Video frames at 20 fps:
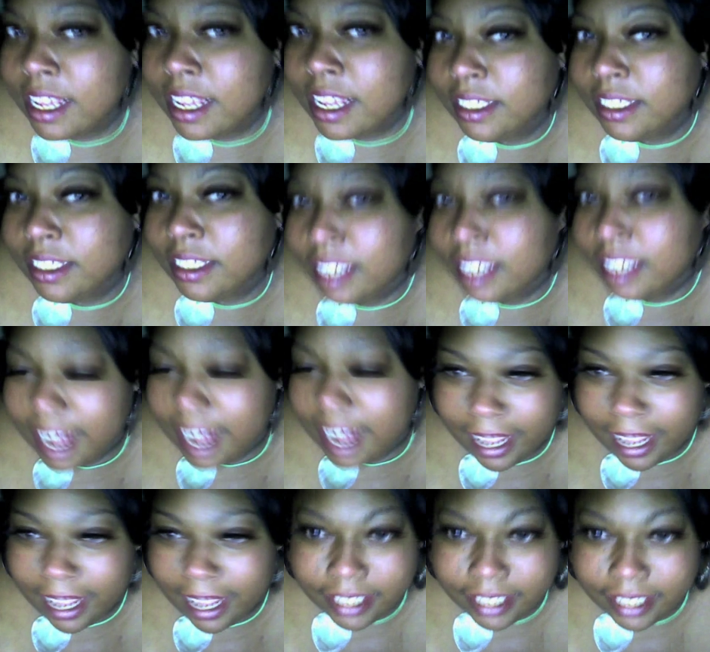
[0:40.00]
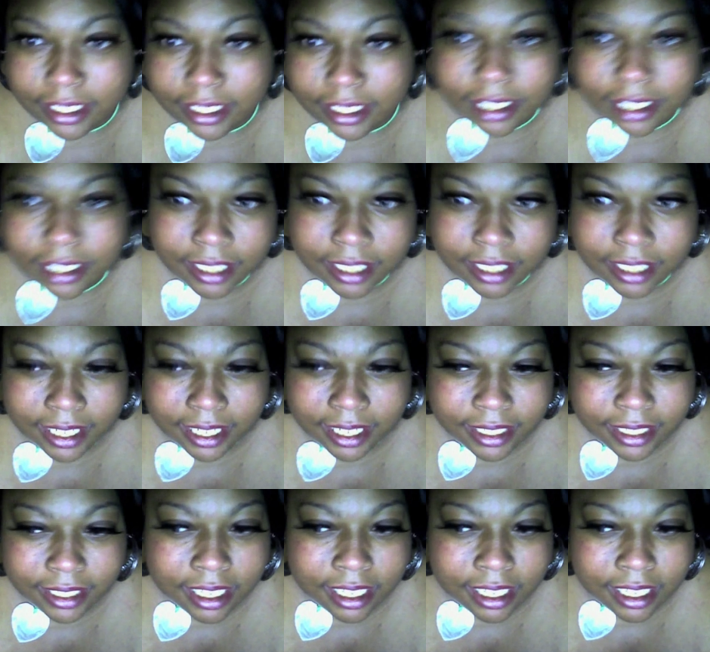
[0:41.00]
tonight and
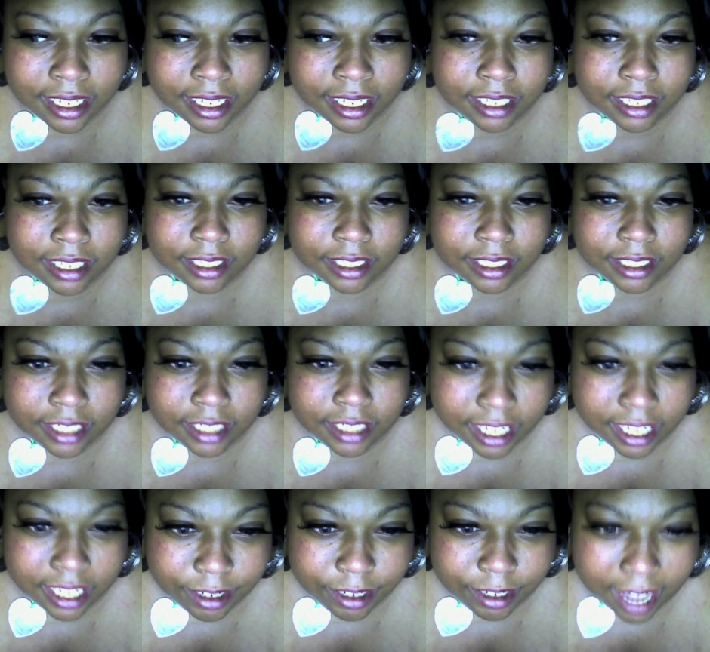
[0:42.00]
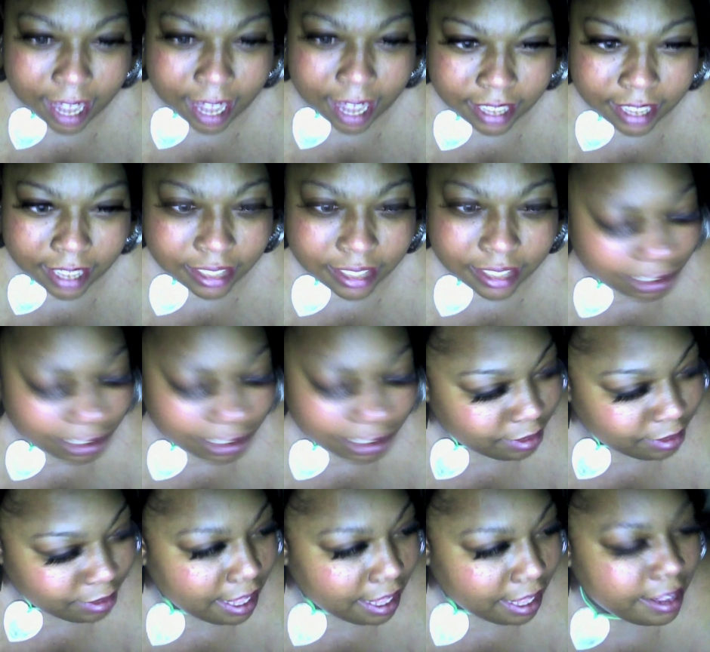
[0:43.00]
just let you guys know
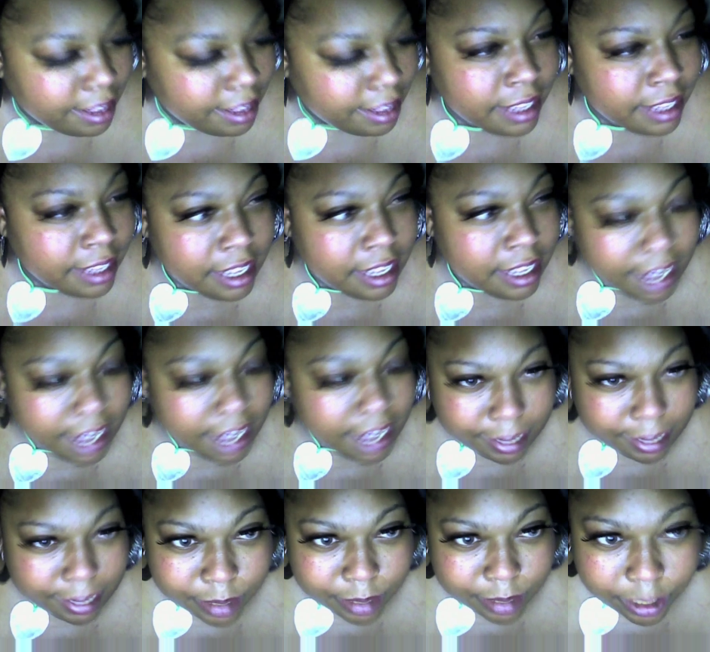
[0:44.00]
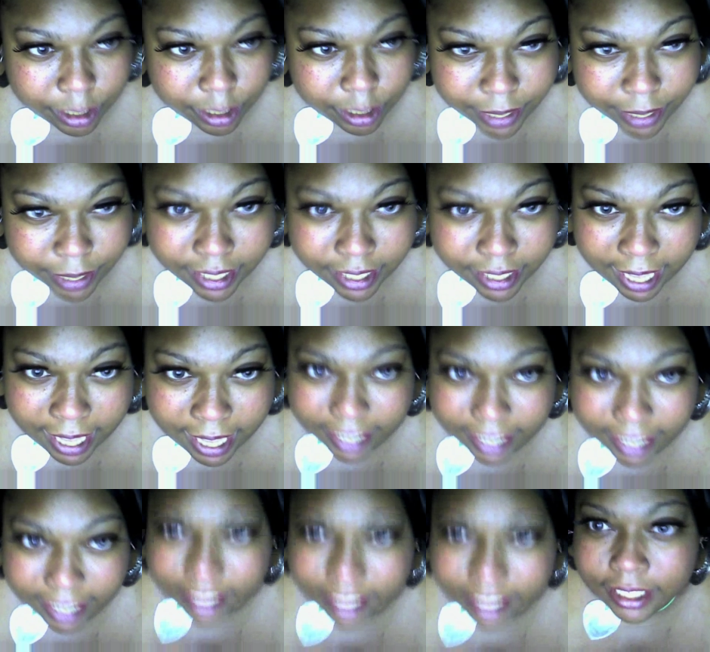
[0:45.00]
that I'm so
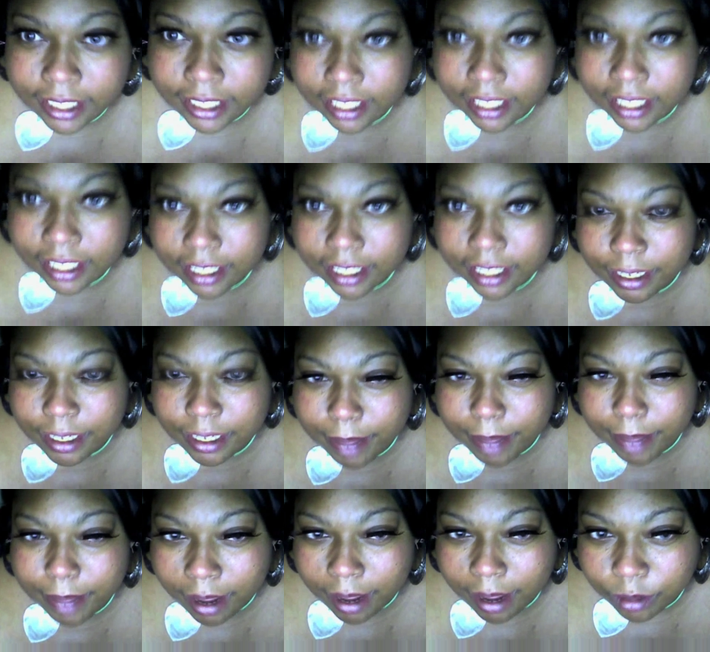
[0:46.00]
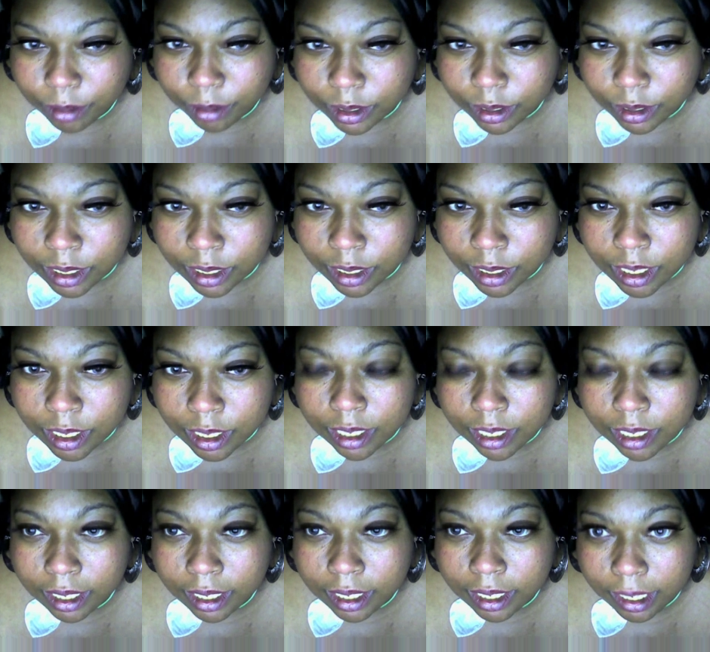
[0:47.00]
excited about
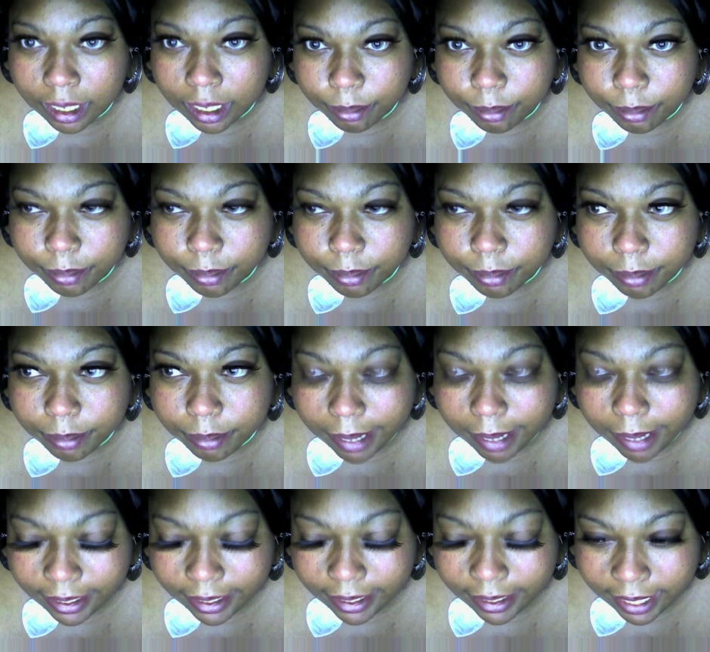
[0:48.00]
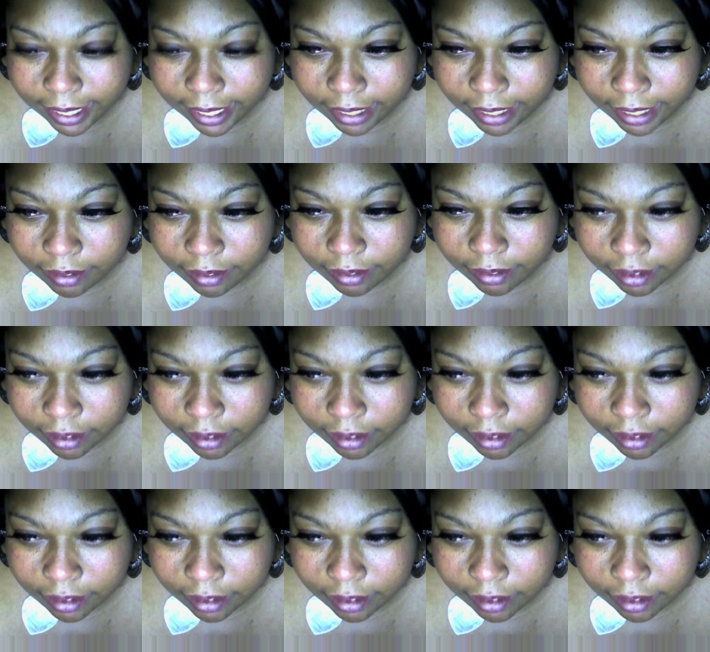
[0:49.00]
my date